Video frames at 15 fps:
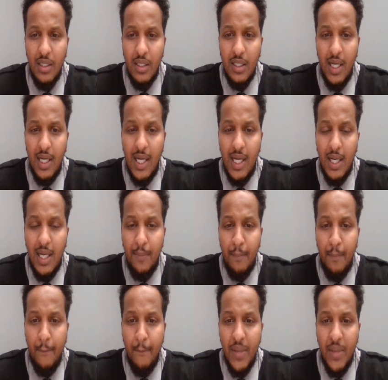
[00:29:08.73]

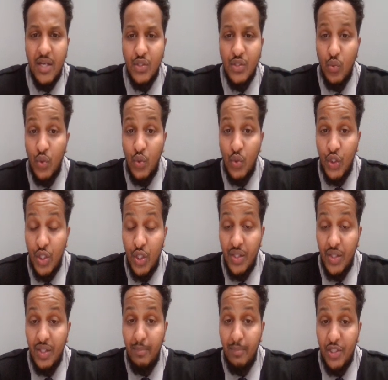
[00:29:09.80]
Yeah, so we turn
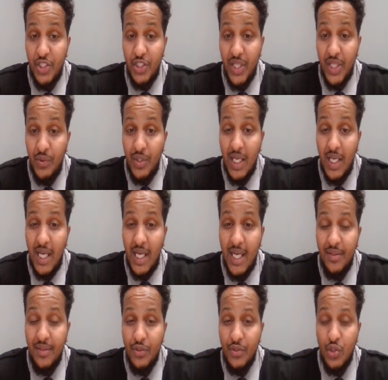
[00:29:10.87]
the budget down
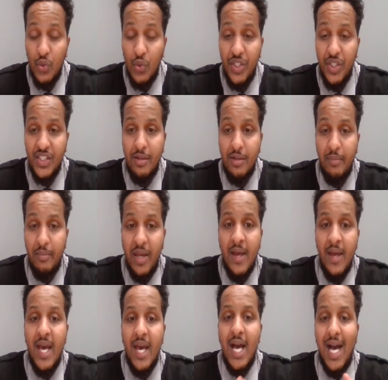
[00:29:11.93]
and slow things down a
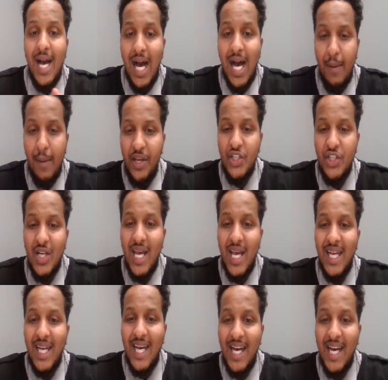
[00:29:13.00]
bit. Our page
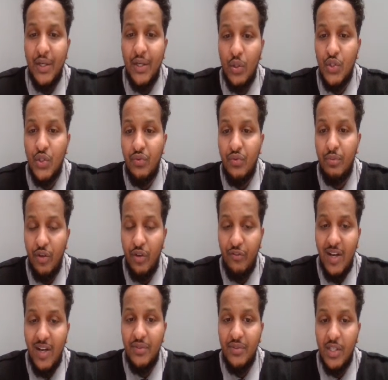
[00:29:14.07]
like ad goes from
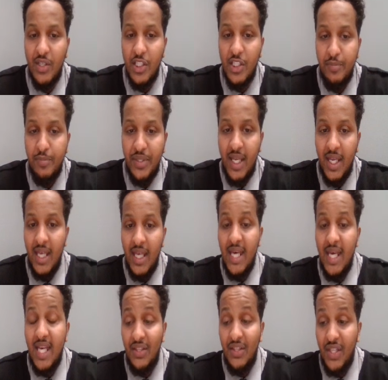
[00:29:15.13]
$25 per day
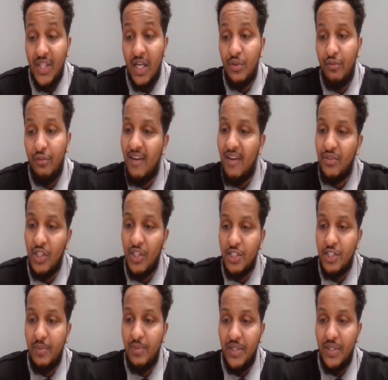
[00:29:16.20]
down to
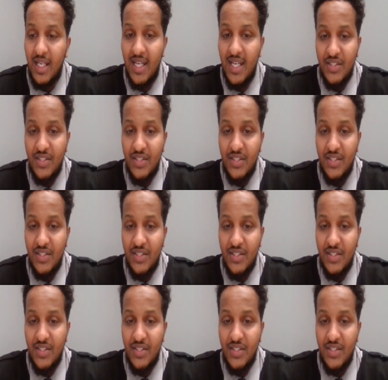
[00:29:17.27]
$5 per day.